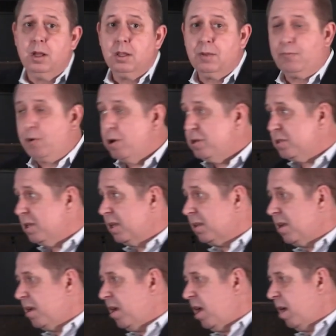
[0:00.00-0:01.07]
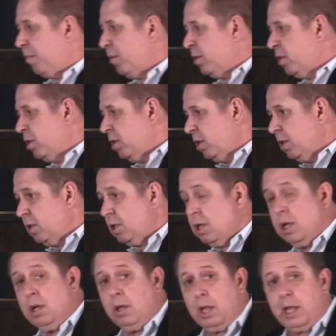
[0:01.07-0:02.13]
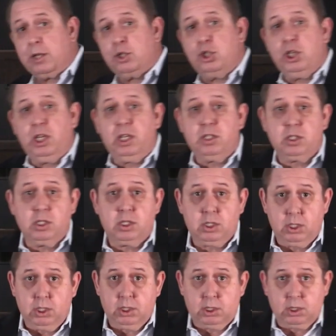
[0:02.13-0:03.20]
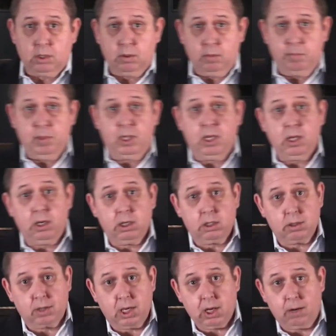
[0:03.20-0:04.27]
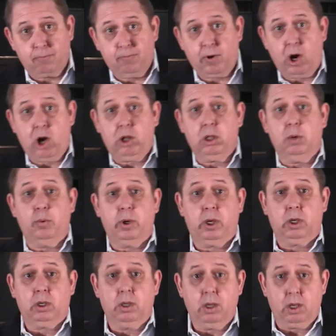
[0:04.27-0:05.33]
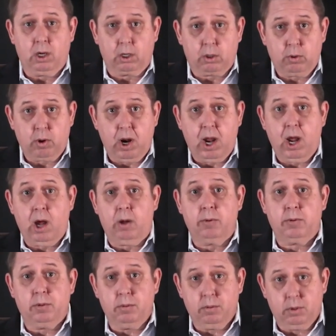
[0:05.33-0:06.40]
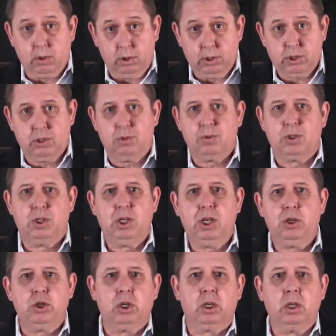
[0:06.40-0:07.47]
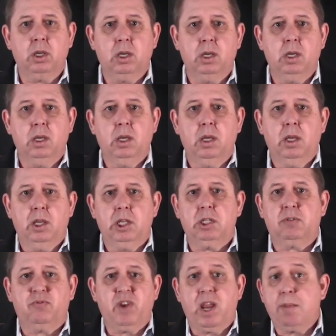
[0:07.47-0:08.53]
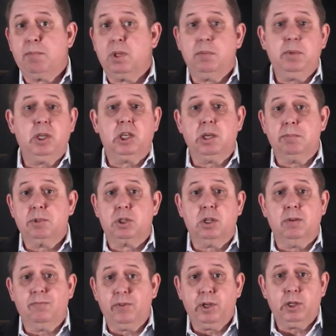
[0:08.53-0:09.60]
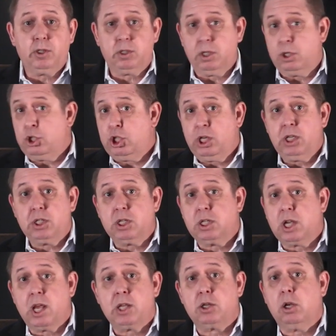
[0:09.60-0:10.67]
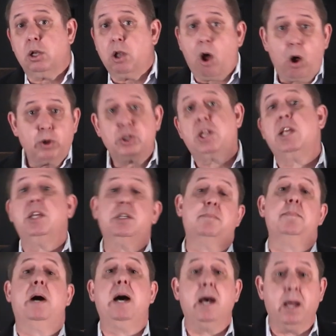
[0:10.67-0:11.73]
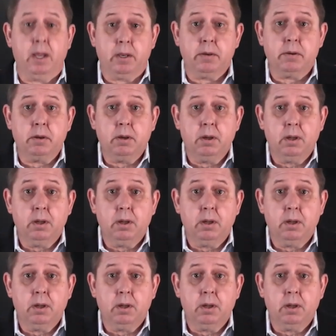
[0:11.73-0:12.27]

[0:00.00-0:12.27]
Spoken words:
The first thing that happens is, as Jesus is beginning to get a following and a crowd to listen to his teaching, his family becomes convinced that Jesus has lost his mind.